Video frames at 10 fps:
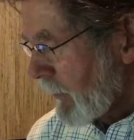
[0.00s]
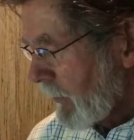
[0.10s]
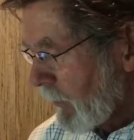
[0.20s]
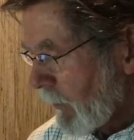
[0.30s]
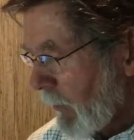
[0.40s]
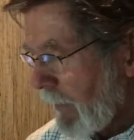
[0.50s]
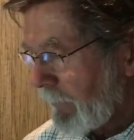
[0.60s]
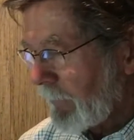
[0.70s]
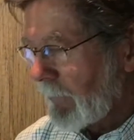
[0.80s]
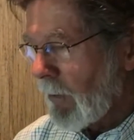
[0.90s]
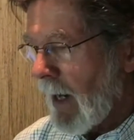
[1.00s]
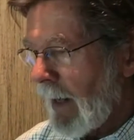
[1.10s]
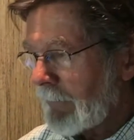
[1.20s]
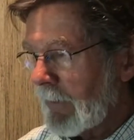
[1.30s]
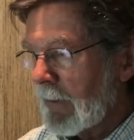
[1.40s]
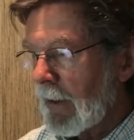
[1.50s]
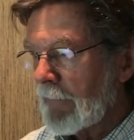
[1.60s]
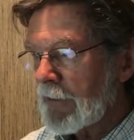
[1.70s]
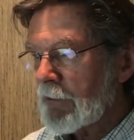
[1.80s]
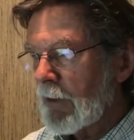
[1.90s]
to do a rough draft
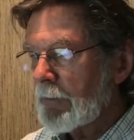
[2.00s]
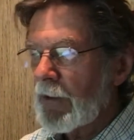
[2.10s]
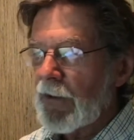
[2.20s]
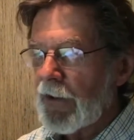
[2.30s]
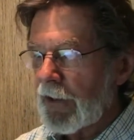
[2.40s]
of a script.